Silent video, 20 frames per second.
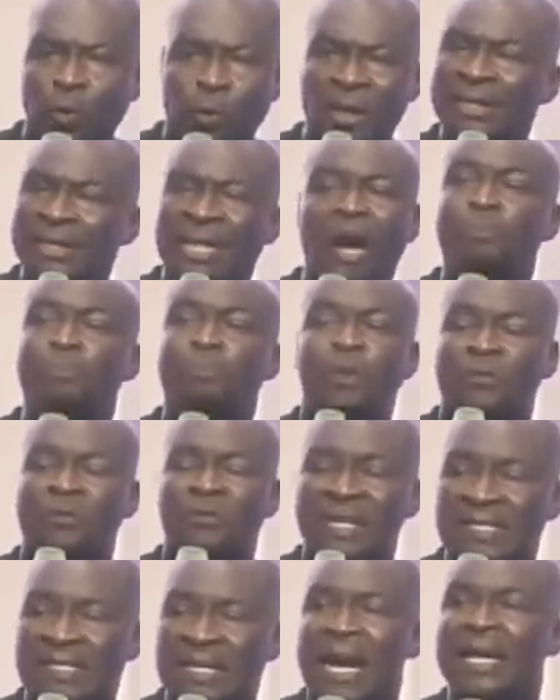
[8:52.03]
without
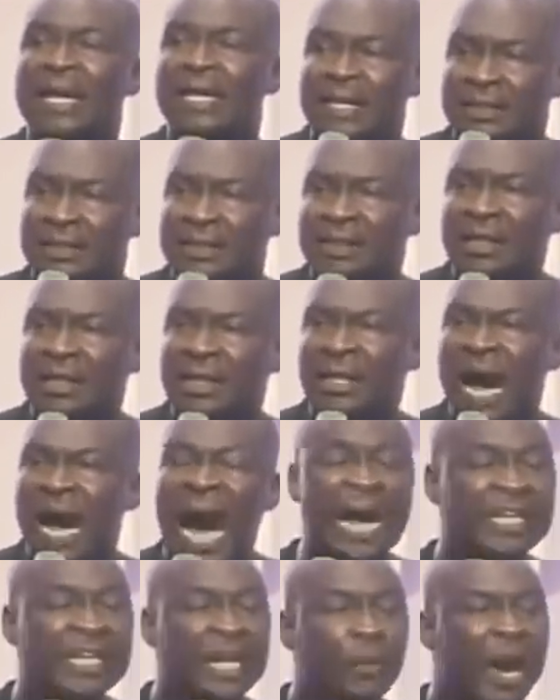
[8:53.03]
prophesying it,
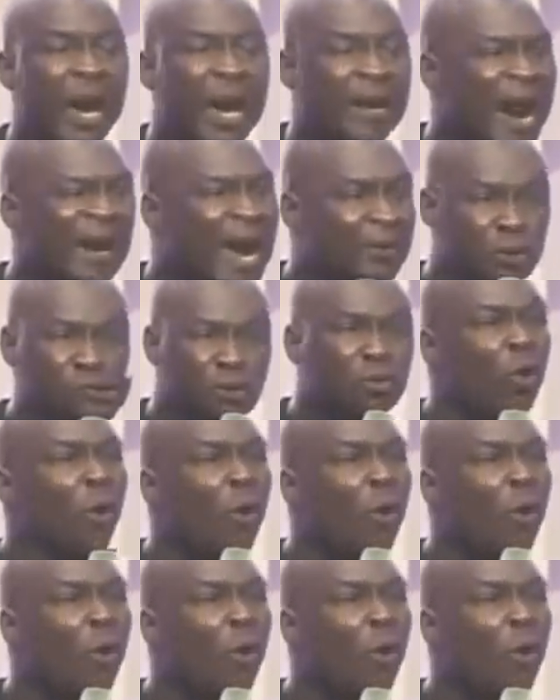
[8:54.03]
and they were right